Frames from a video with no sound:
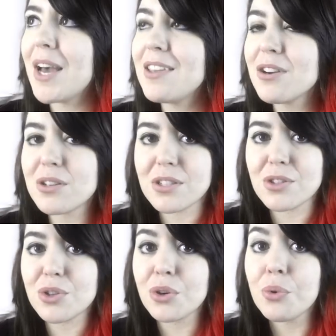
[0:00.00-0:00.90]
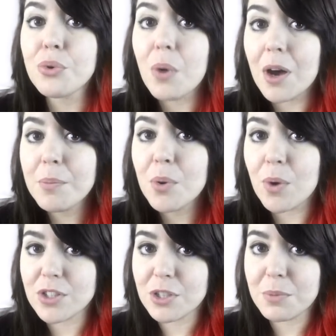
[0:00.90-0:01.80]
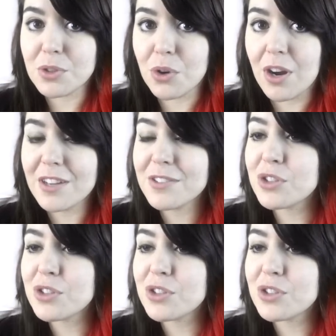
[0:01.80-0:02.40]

My younger sister grew up watching me draw,